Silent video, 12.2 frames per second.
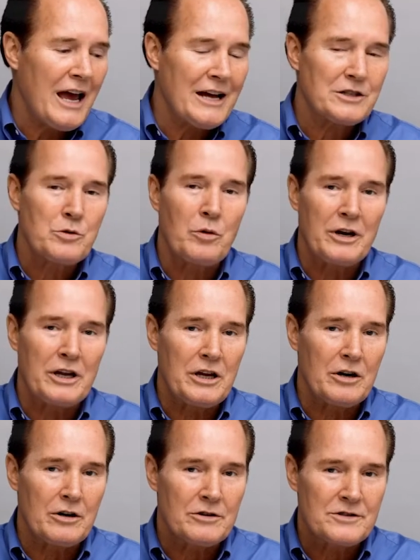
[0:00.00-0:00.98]
at 20
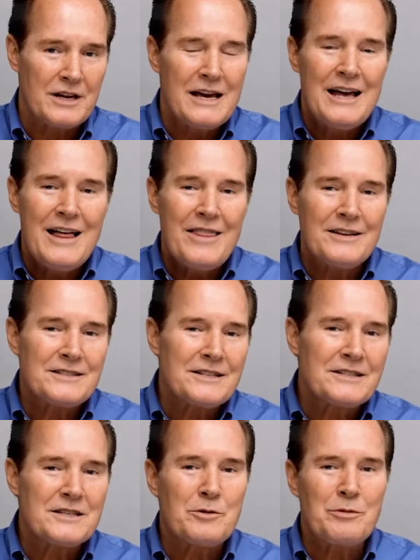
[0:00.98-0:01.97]
Hertz. This is
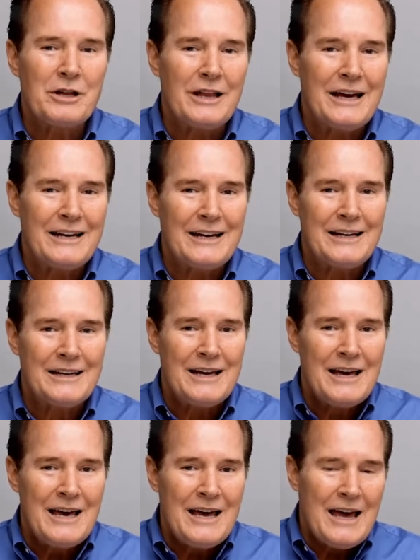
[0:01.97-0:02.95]
simulating
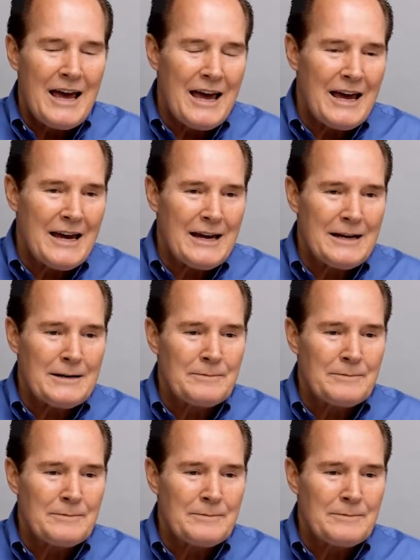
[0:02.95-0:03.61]
a